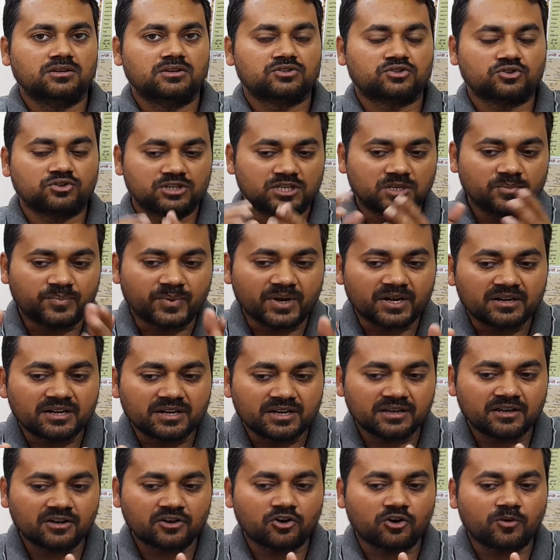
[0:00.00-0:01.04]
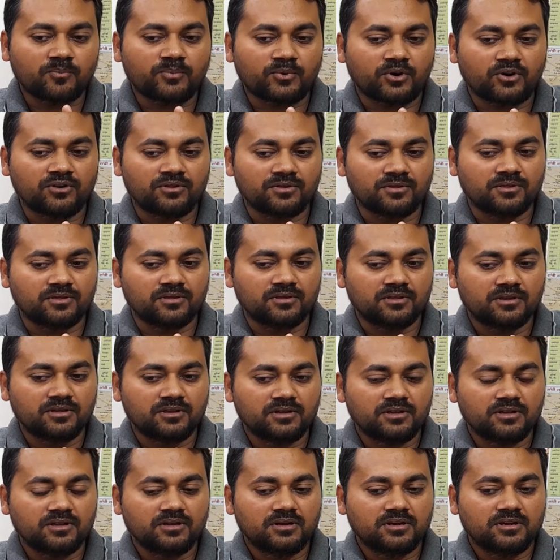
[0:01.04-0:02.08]
So depending upon
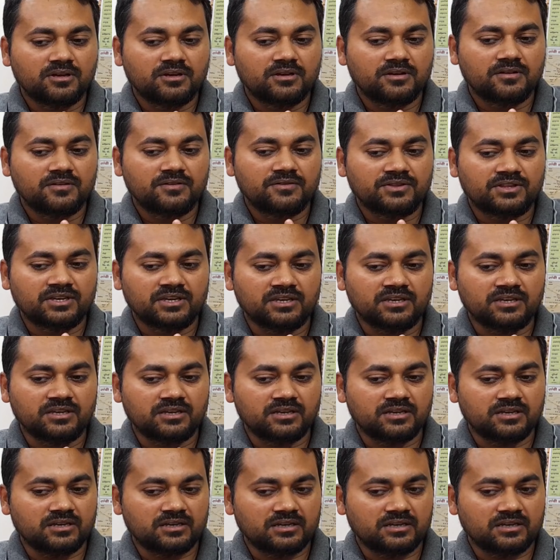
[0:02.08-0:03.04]
the